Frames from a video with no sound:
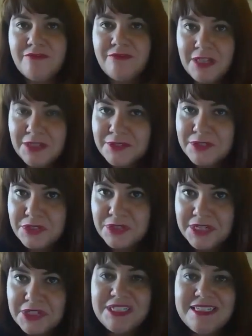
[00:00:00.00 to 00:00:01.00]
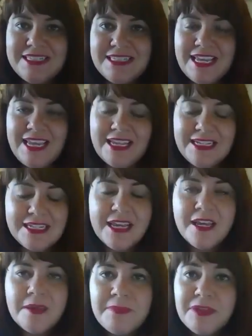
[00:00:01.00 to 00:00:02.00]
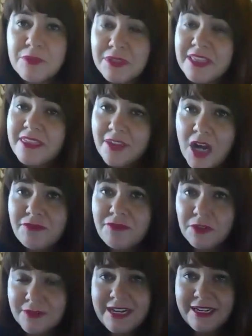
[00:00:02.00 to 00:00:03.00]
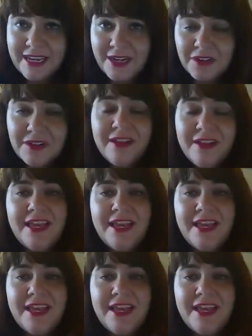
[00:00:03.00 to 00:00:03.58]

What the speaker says: follow instructions and be really thoughtful right now.